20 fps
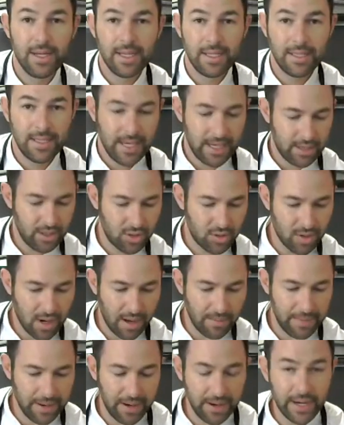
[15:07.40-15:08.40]
Take your
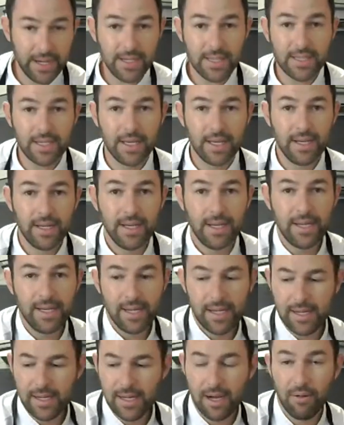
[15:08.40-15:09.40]
strawberries.
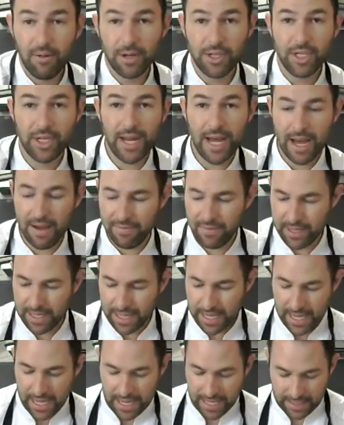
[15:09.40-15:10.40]
I want you to have the
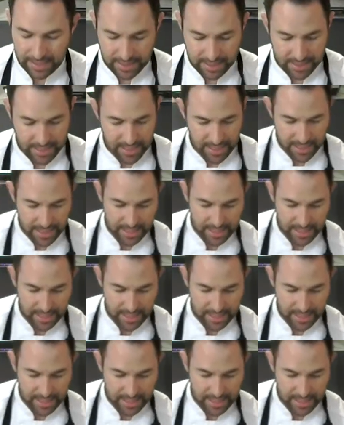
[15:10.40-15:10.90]
kids